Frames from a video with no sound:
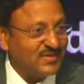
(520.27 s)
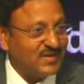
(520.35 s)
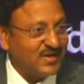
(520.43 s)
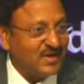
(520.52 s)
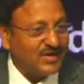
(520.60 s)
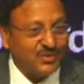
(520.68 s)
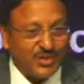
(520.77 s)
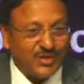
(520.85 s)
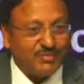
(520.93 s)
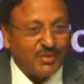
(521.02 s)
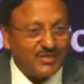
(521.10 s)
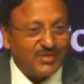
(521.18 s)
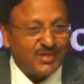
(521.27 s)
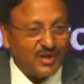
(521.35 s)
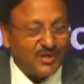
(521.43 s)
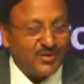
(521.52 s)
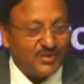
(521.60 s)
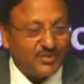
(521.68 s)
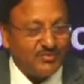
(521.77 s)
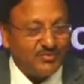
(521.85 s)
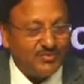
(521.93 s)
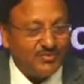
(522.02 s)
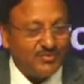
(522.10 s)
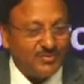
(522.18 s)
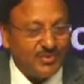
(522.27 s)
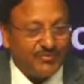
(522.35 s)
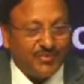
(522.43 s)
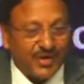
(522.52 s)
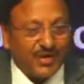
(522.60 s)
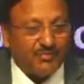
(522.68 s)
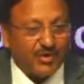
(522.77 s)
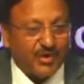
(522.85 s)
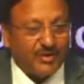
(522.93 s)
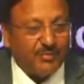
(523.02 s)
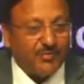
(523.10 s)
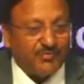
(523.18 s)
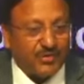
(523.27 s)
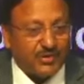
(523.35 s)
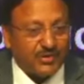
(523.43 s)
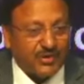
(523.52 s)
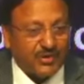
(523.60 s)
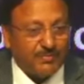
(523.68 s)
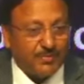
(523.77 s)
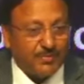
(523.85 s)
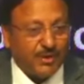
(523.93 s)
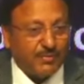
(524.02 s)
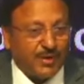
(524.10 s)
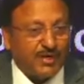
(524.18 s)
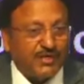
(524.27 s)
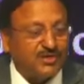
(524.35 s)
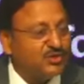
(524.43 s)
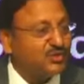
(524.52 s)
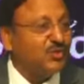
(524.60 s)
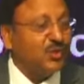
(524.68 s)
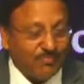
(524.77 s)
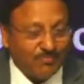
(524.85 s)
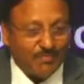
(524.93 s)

And you can imagine how difficult would it be for the polling parties to go.